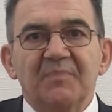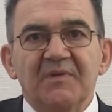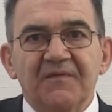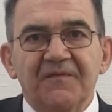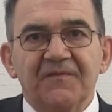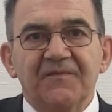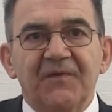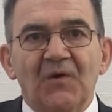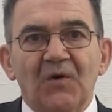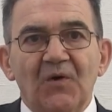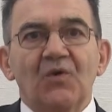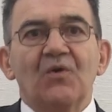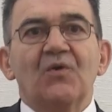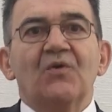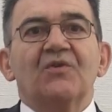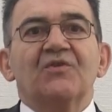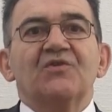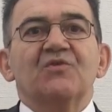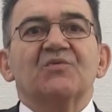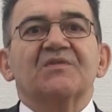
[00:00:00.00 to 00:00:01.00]

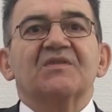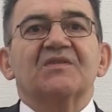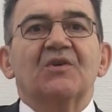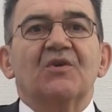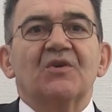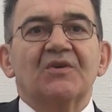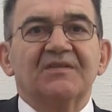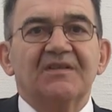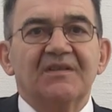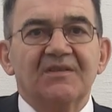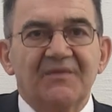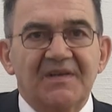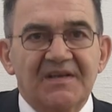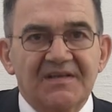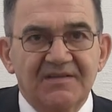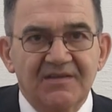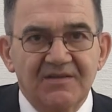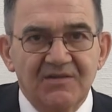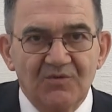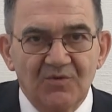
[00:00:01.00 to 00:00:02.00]
before you start
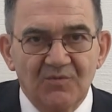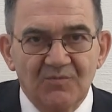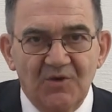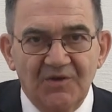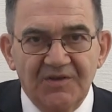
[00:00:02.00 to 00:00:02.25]
investing your